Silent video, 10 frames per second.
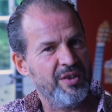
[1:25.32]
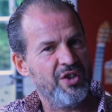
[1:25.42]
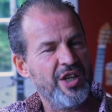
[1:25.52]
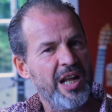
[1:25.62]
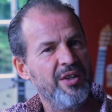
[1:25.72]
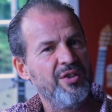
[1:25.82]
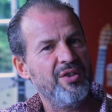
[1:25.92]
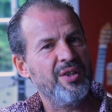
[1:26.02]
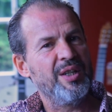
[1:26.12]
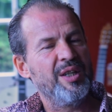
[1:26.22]
a challenge,
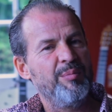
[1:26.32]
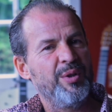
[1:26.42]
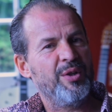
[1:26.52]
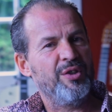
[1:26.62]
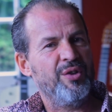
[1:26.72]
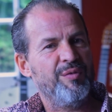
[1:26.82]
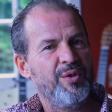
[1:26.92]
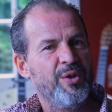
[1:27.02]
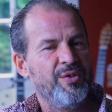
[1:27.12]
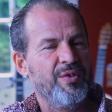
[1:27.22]
because of
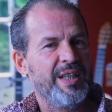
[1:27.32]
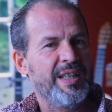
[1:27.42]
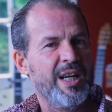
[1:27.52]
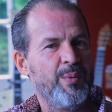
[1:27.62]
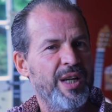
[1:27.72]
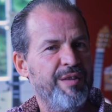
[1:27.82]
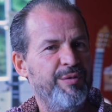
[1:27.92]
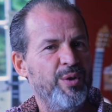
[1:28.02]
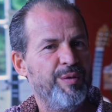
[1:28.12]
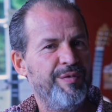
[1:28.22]
course on the guitar we have
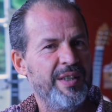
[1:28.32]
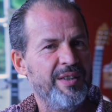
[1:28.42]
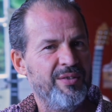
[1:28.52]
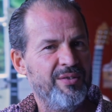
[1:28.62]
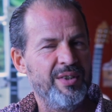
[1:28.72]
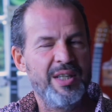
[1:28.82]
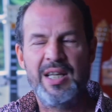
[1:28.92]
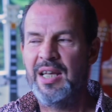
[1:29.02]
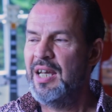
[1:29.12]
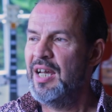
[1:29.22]
fewer fingers
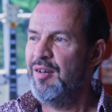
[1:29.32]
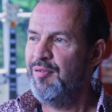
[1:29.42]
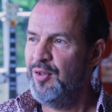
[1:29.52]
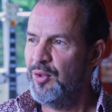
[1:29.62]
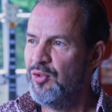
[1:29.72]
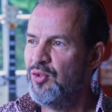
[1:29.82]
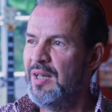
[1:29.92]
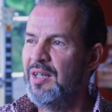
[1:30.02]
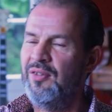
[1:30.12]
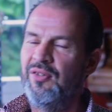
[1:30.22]
and fewer
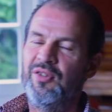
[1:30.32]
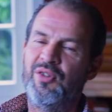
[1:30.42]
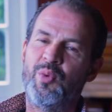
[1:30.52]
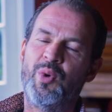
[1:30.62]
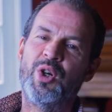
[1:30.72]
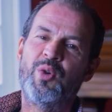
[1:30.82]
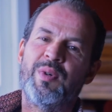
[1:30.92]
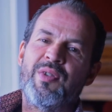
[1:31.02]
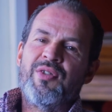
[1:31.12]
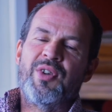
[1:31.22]
strings to work
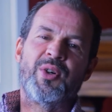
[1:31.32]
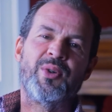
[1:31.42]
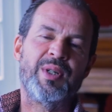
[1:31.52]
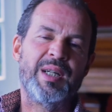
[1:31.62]
with, so